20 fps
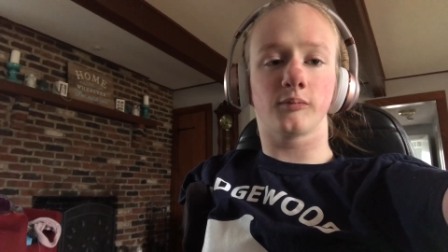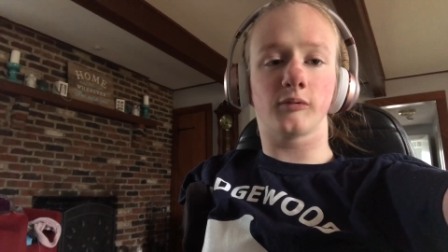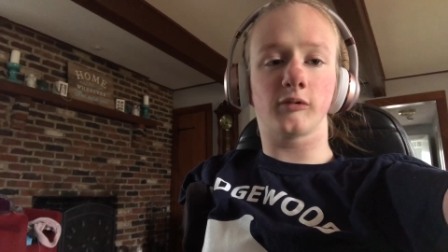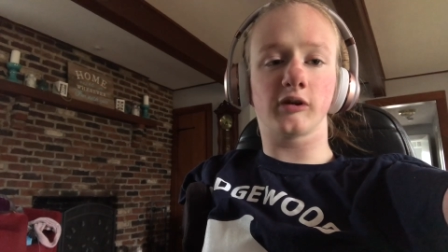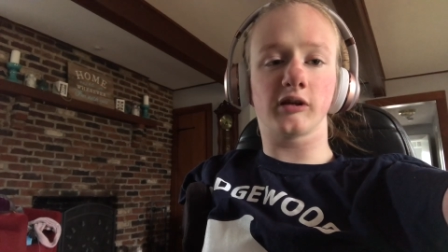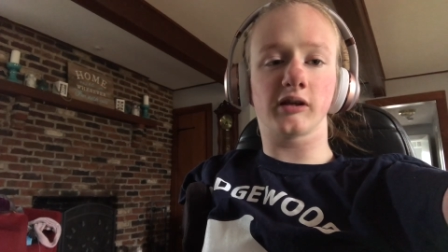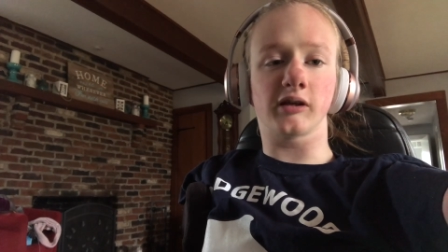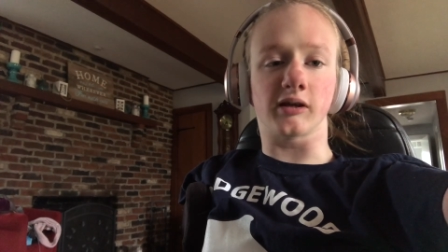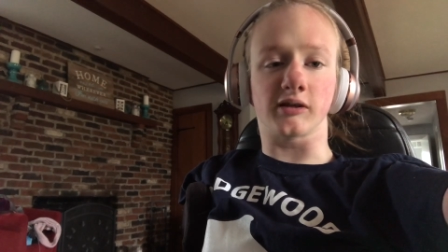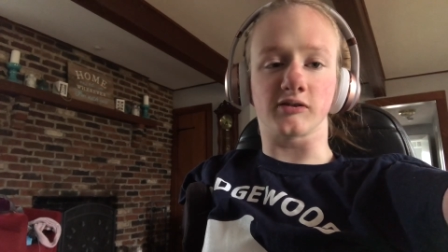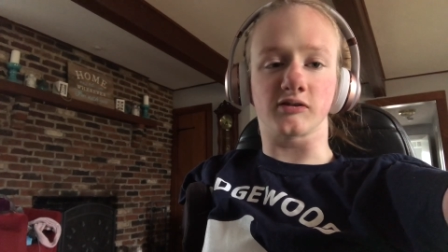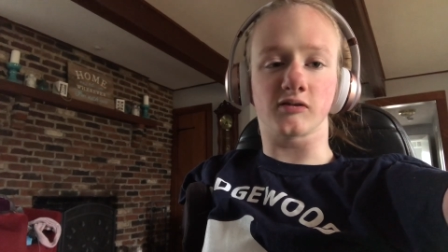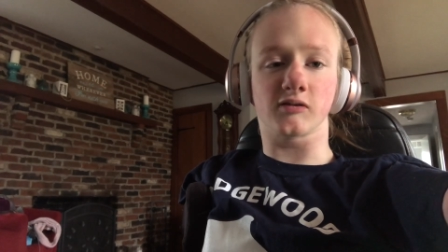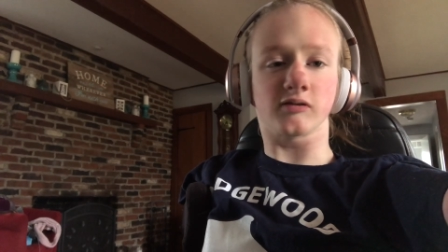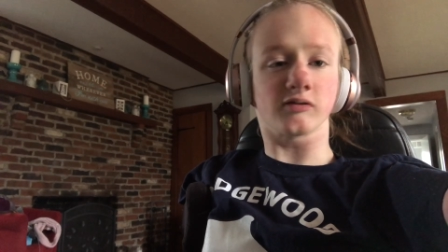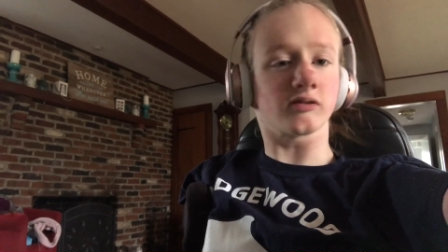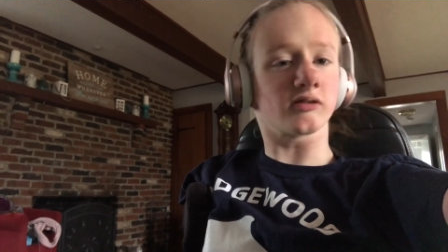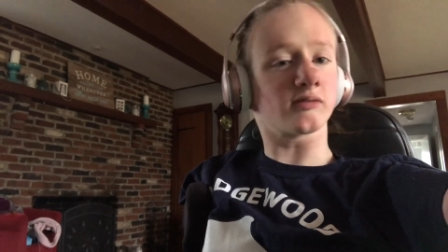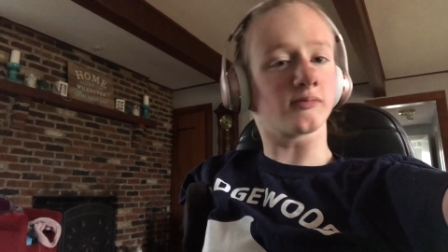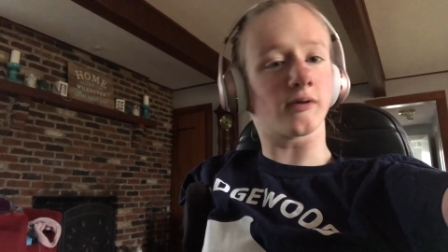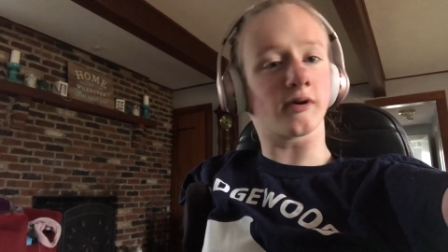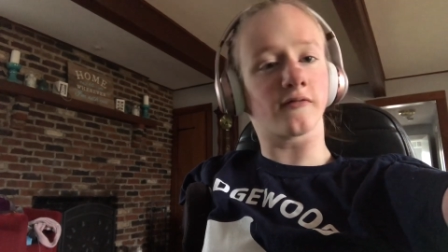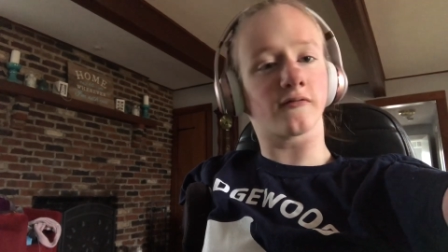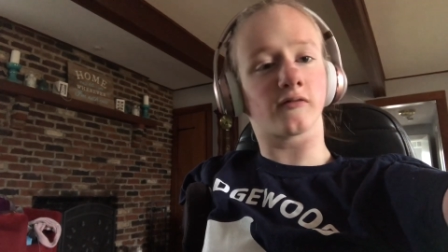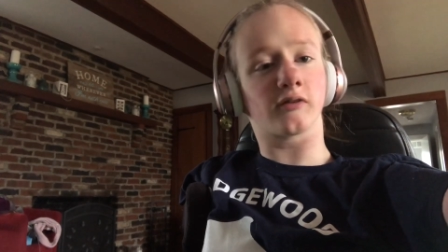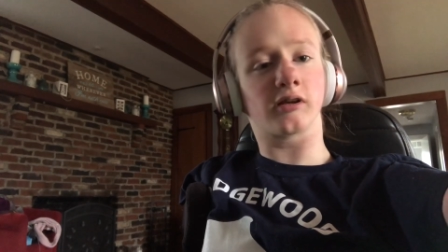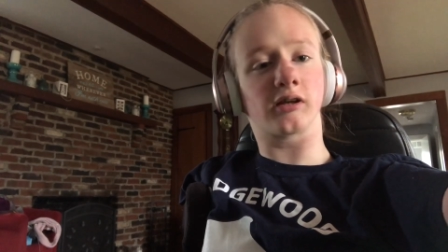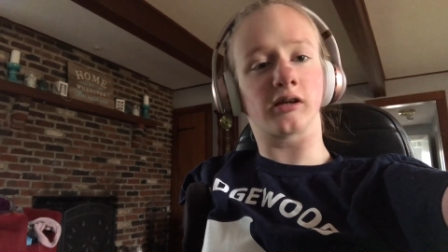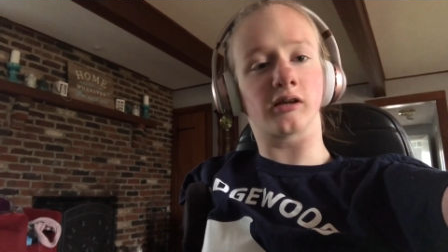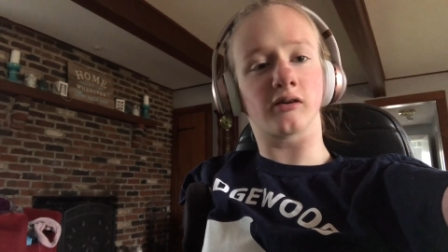But yes, this is my
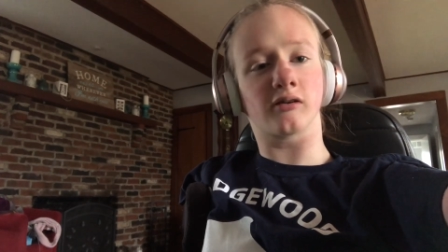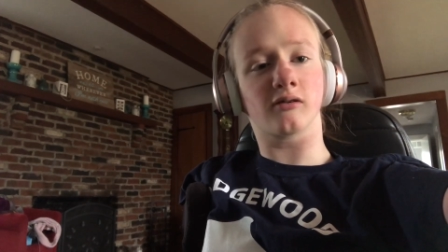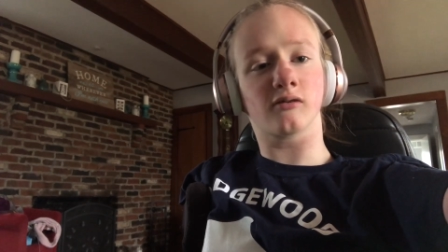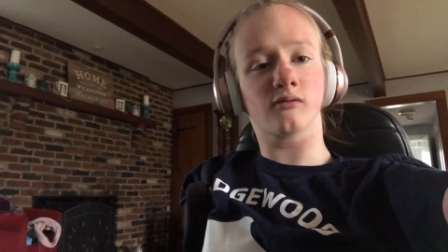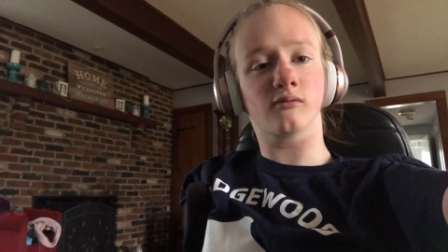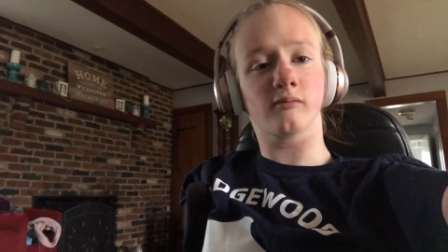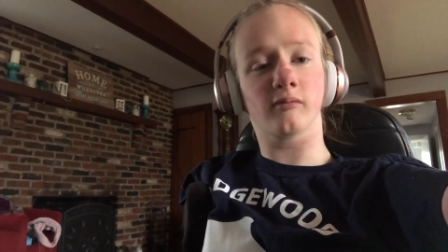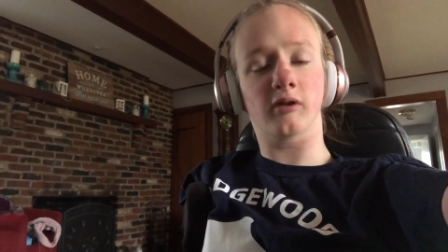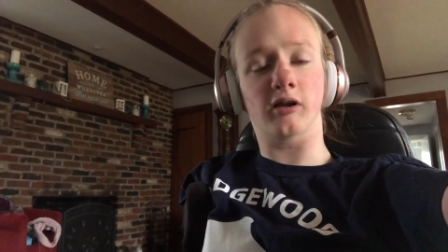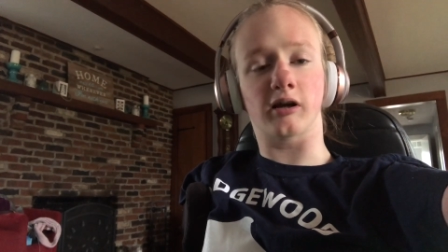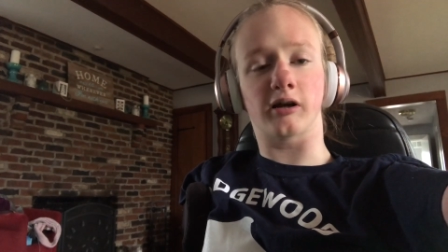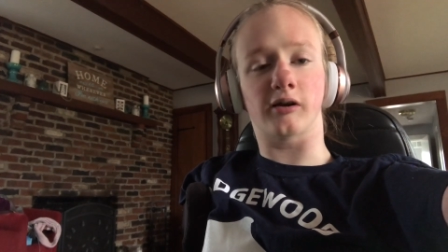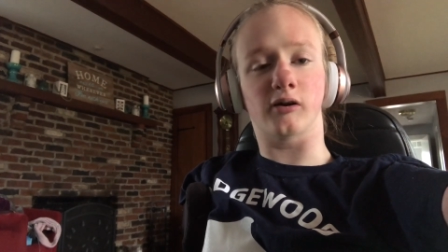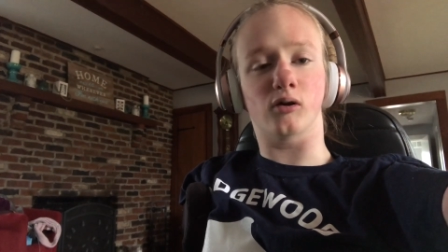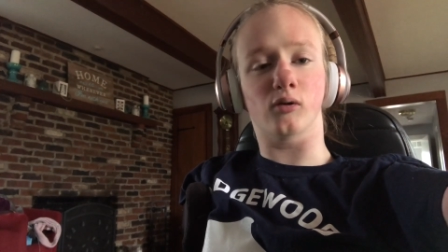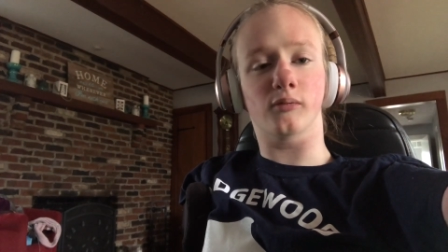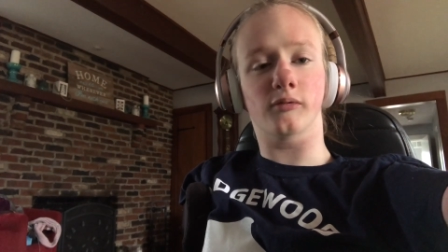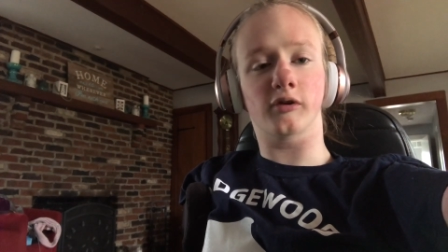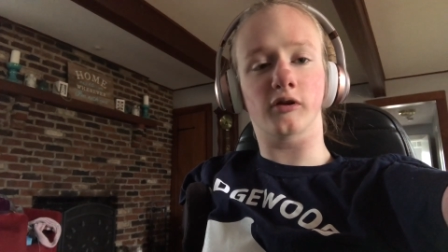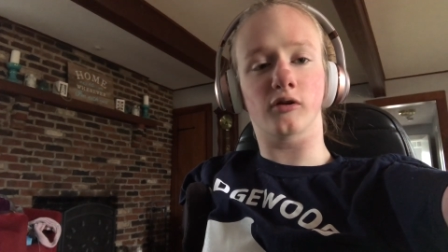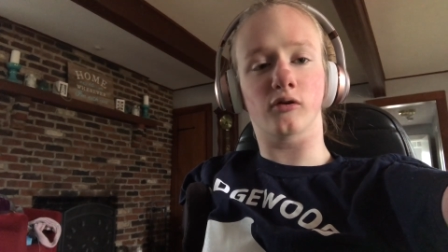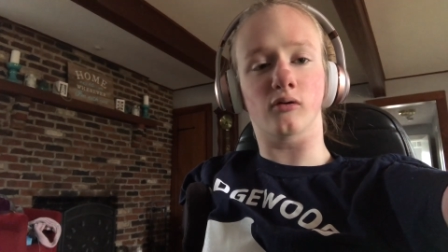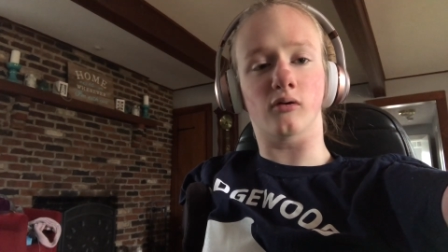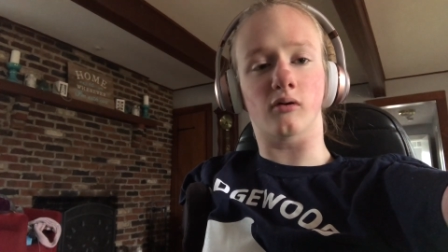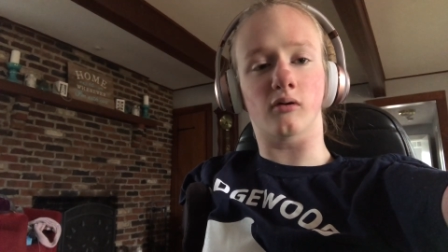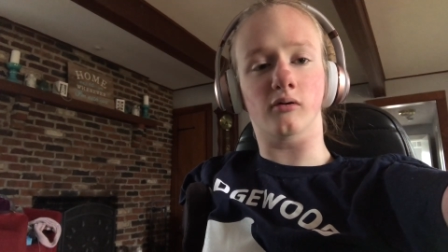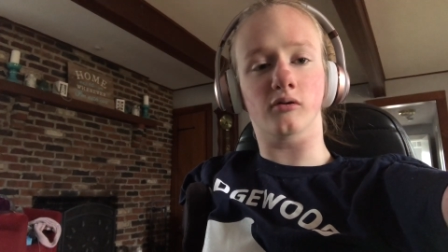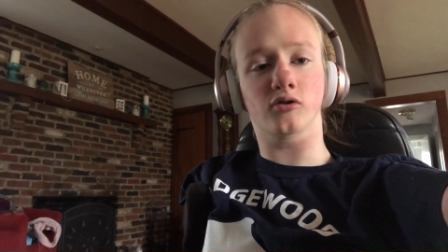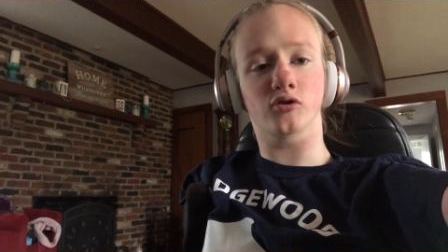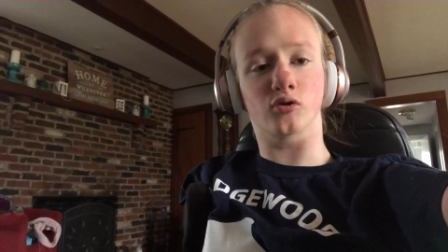video. I hope that you
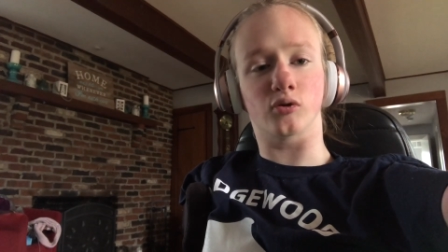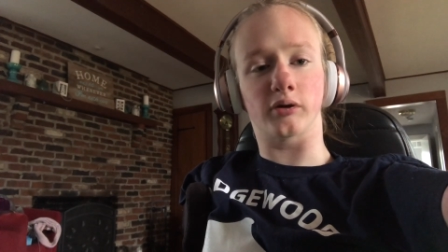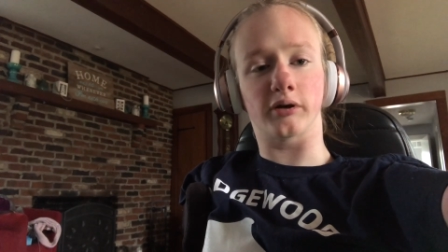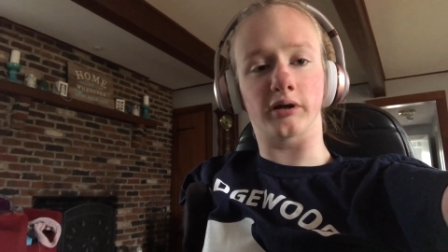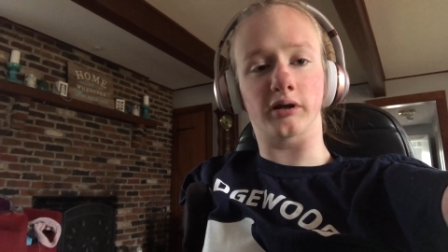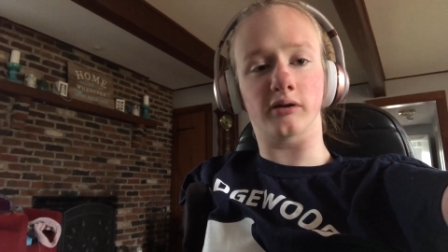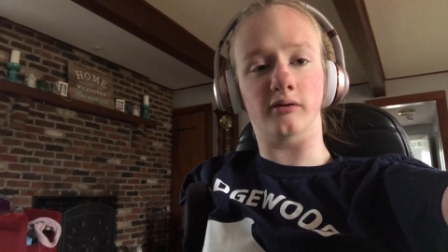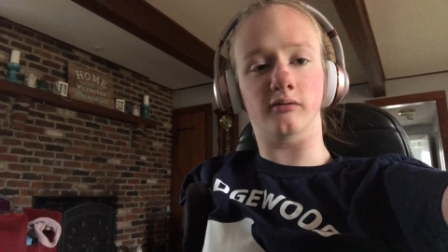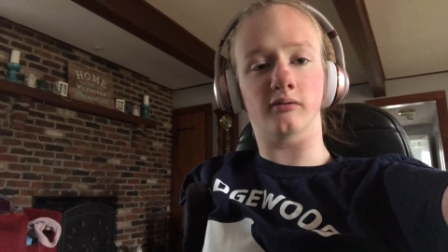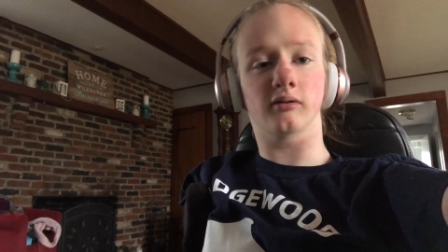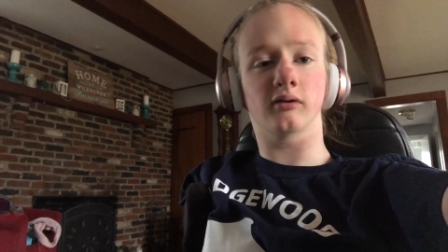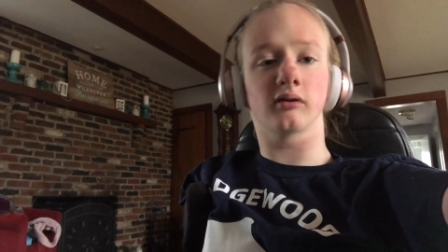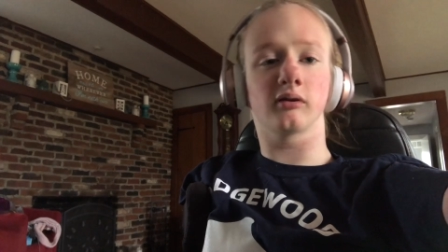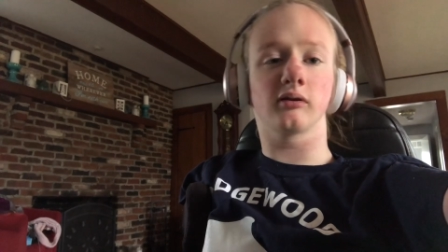all enjoyed it.